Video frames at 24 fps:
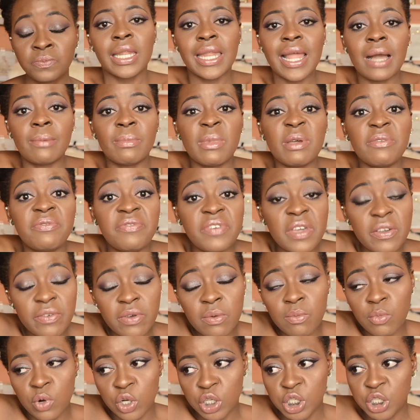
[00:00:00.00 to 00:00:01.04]
Now my
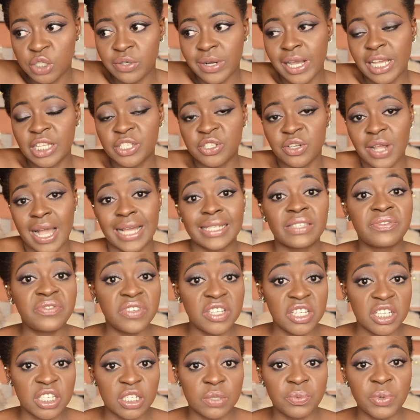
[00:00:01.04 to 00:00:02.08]
favorite moisturizer has
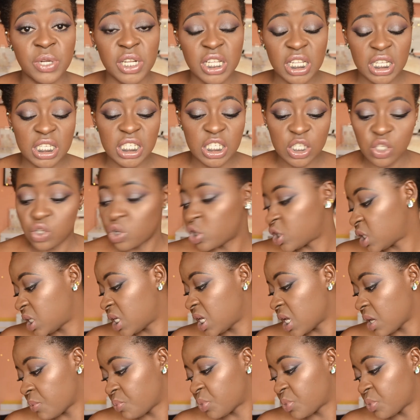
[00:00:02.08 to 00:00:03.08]
finished, but it is not here.